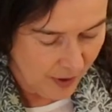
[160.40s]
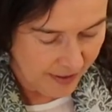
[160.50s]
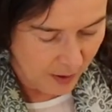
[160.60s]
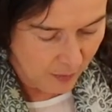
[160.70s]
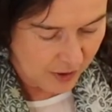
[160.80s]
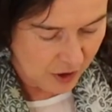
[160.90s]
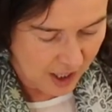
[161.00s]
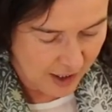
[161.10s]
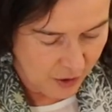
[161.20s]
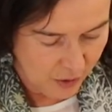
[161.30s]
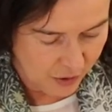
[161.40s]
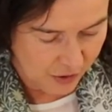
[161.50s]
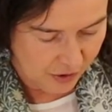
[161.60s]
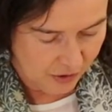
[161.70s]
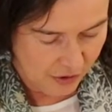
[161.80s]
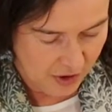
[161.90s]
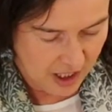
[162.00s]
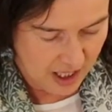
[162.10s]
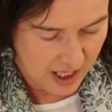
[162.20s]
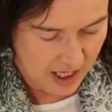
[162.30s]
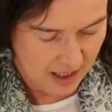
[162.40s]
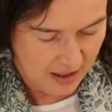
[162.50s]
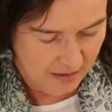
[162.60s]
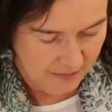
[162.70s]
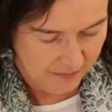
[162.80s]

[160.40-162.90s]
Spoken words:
I think we tie a knot on here,